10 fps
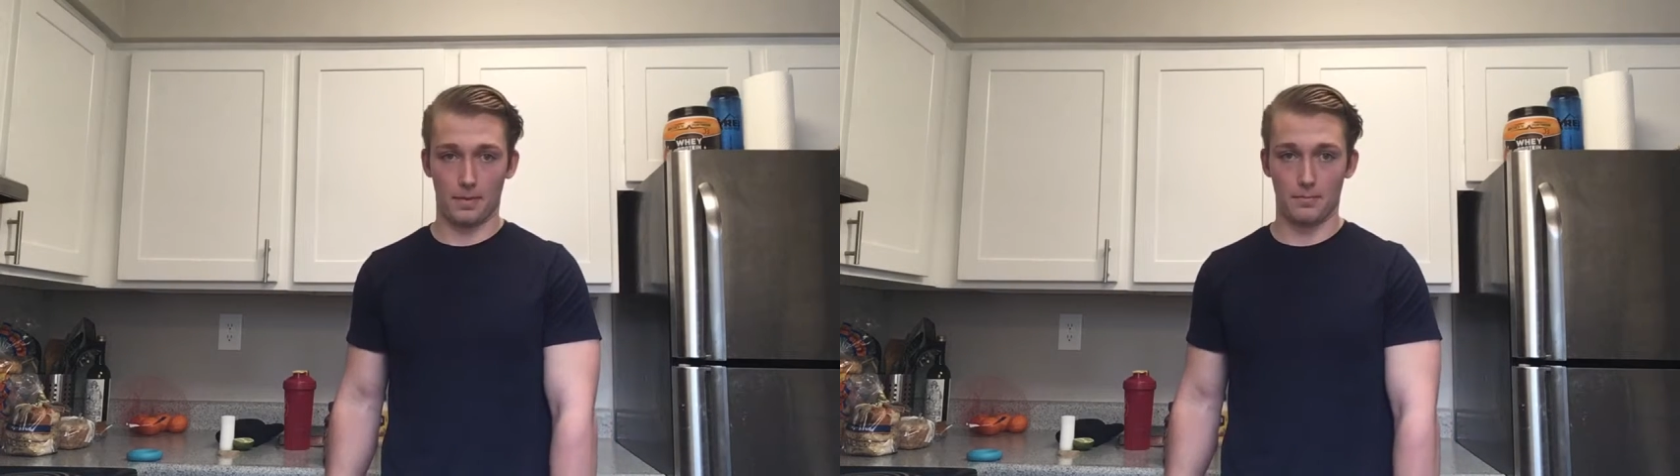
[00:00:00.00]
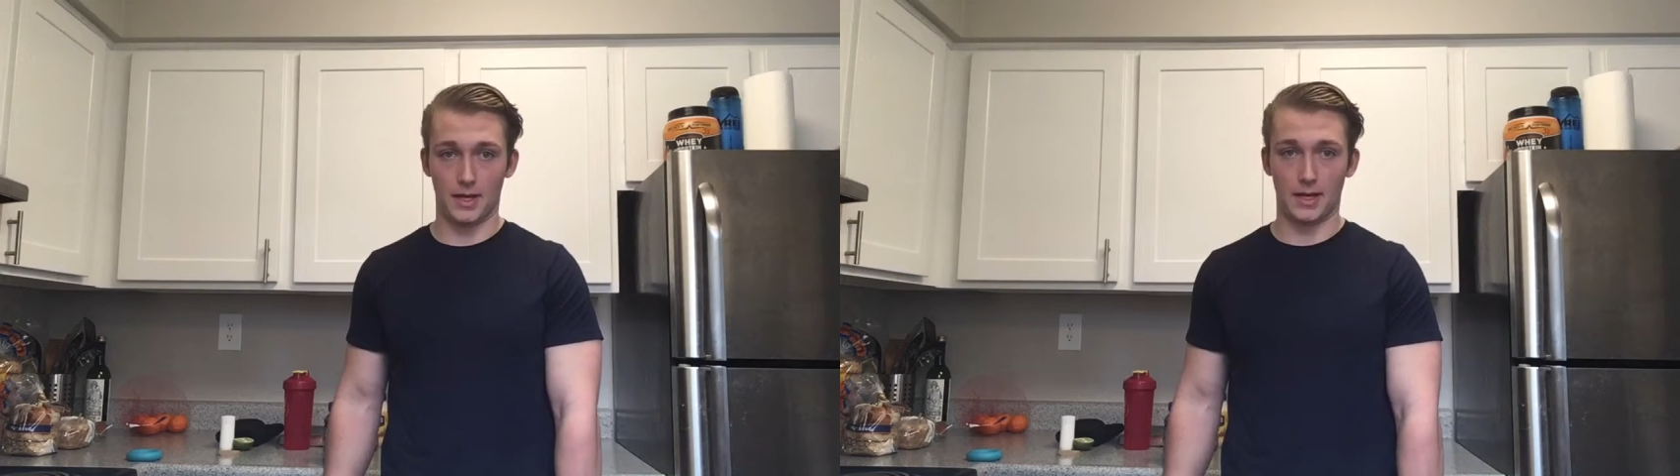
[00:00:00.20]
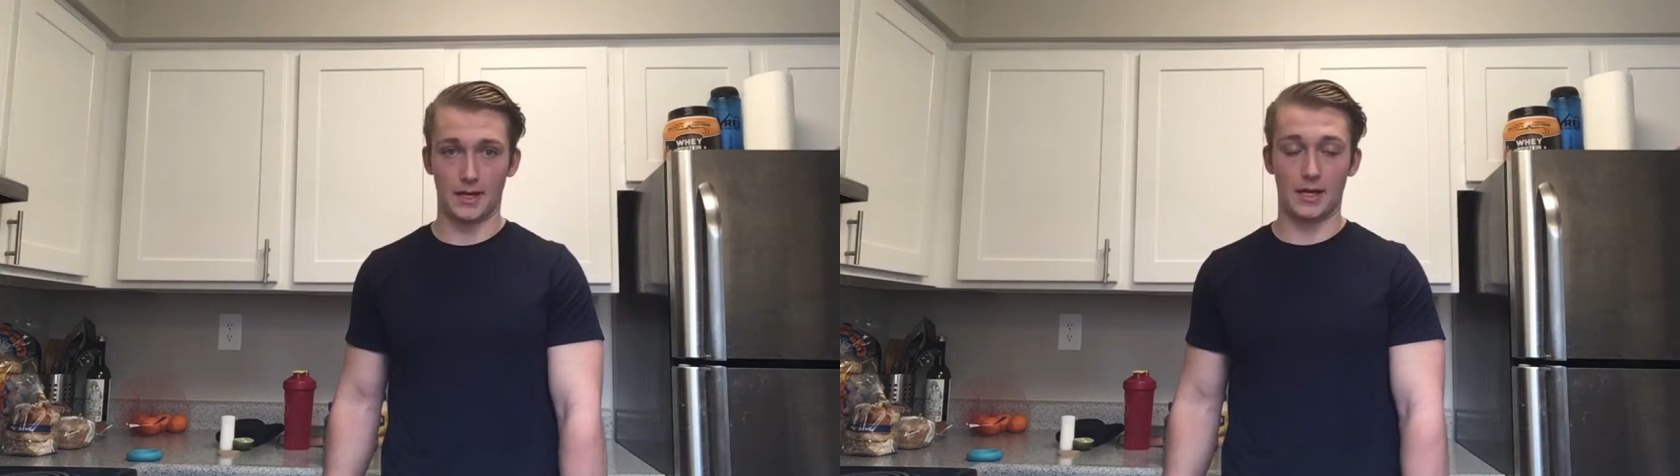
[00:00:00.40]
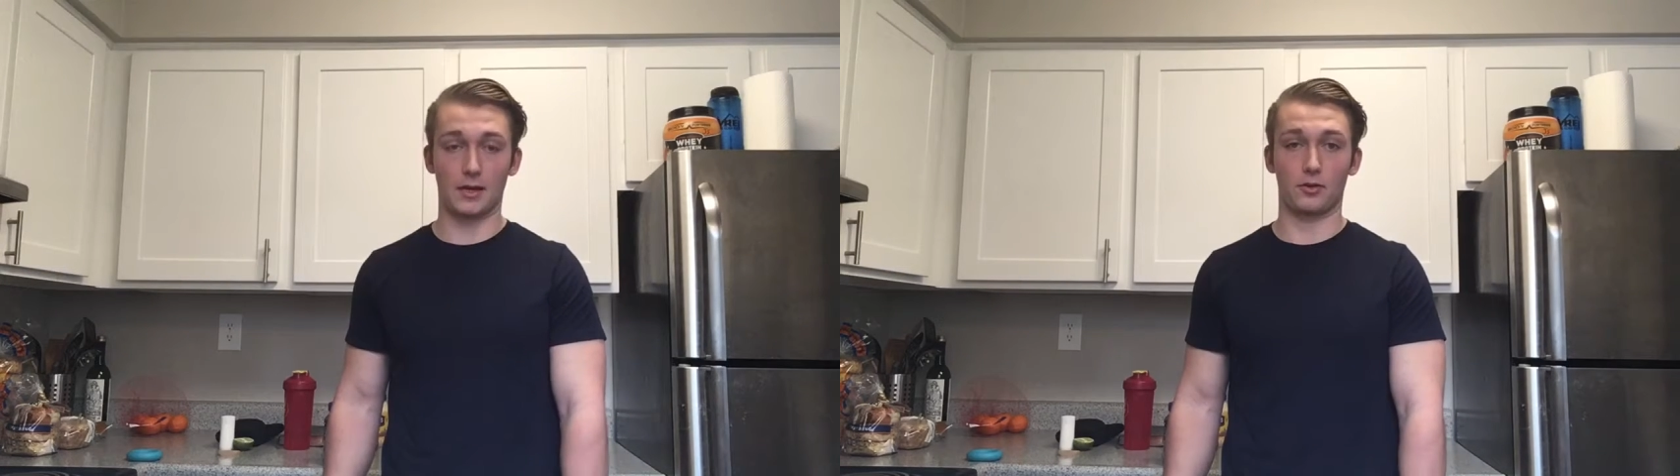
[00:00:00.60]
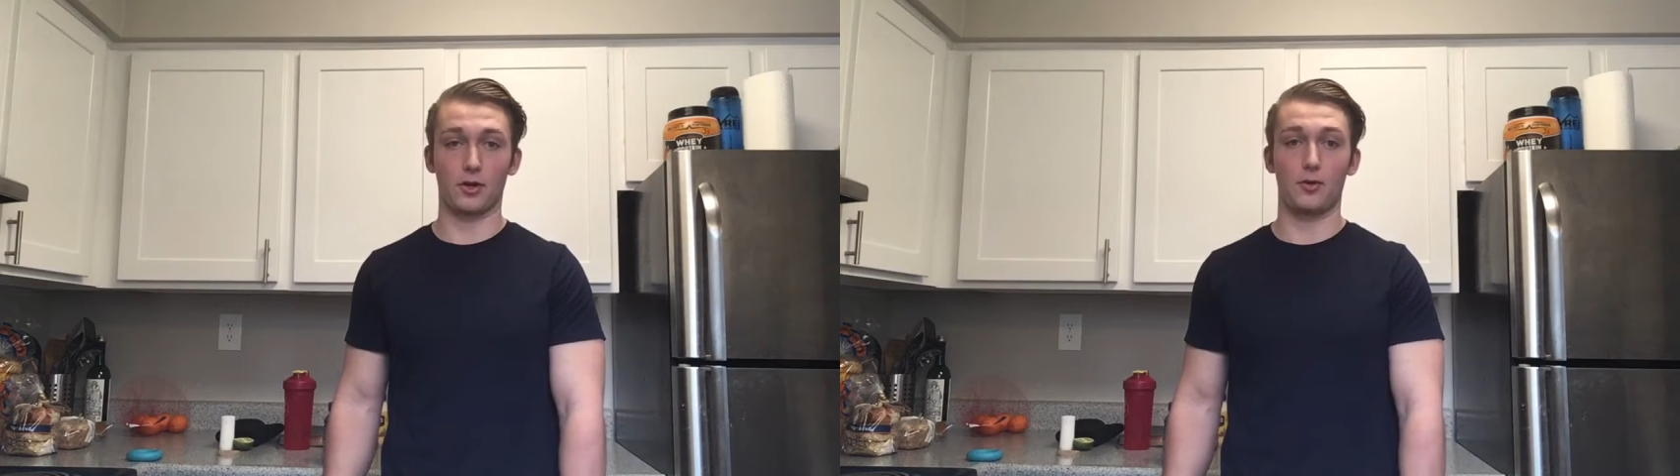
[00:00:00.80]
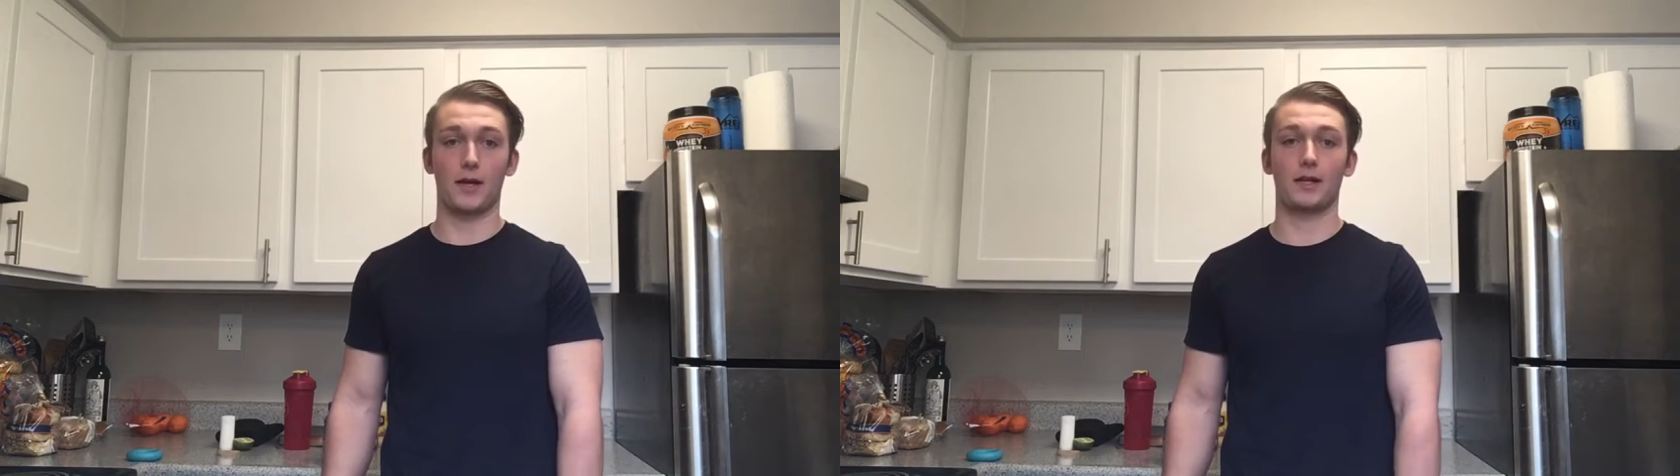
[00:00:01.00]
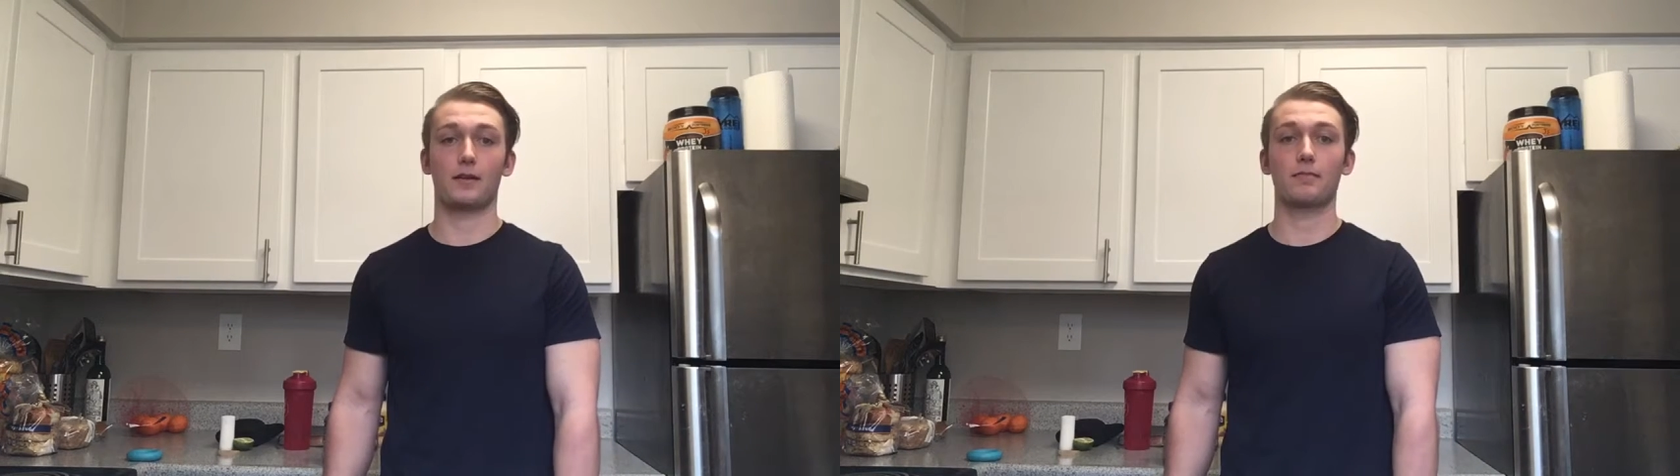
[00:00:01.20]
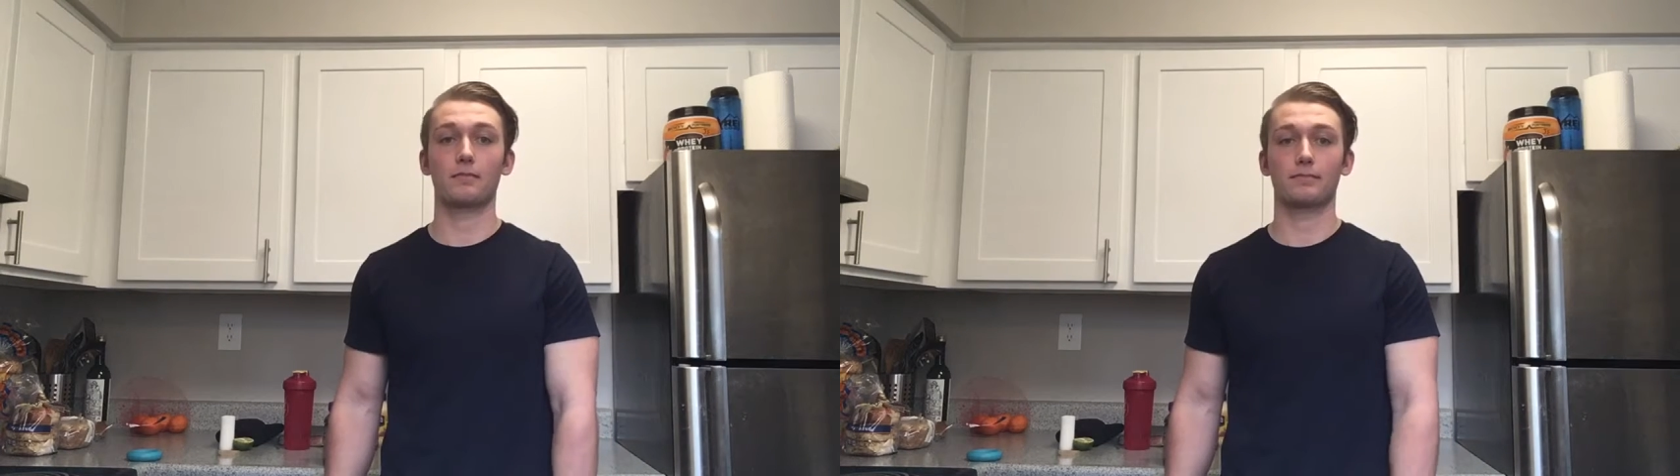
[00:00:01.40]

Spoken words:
being congruent.